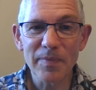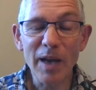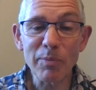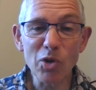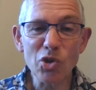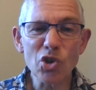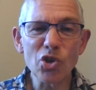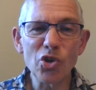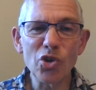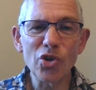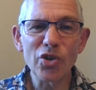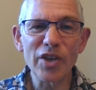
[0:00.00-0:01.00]
I'm not
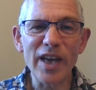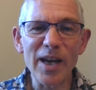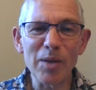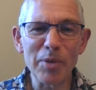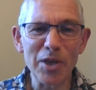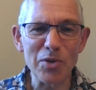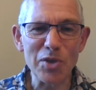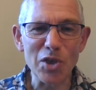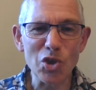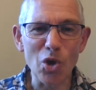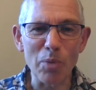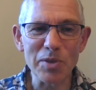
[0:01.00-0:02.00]
sure that I'll be using
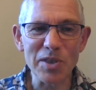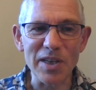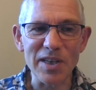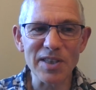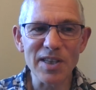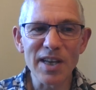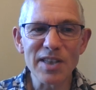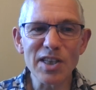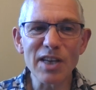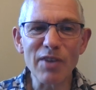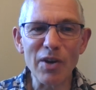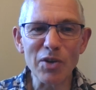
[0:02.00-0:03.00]
chopsticks to
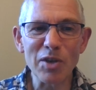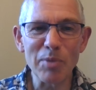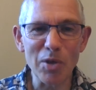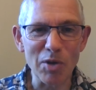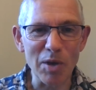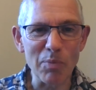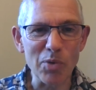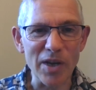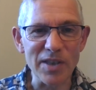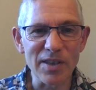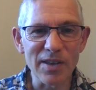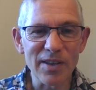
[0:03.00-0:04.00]
give out communion
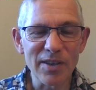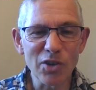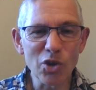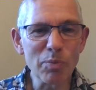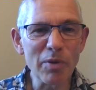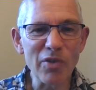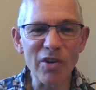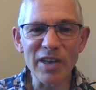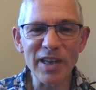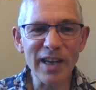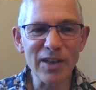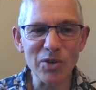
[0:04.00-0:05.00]
bread. Could be very
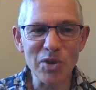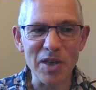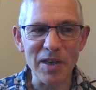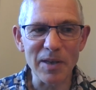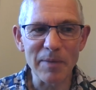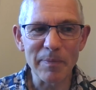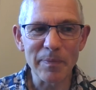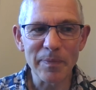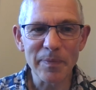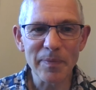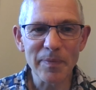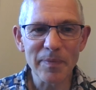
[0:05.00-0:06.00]
chaotic.
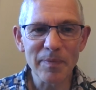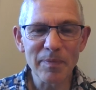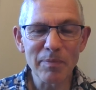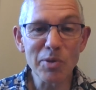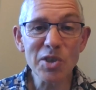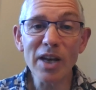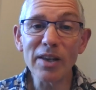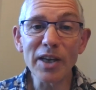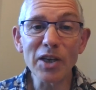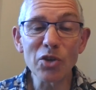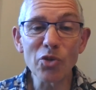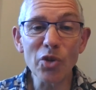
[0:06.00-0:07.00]
But I
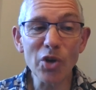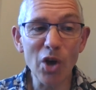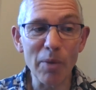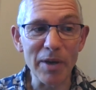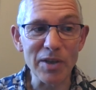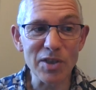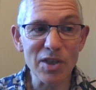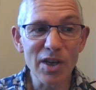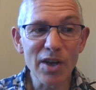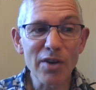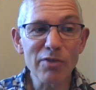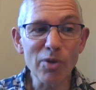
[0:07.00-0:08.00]
like another comment
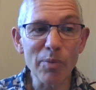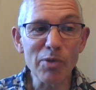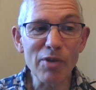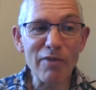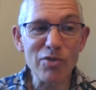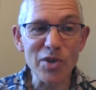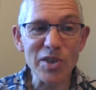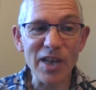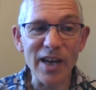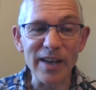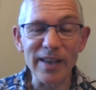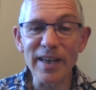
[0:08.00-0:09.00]
from the Reverend
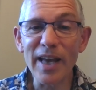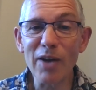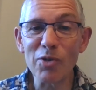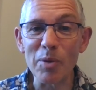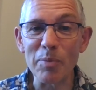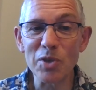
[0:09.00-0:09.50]
Eileen Harrop.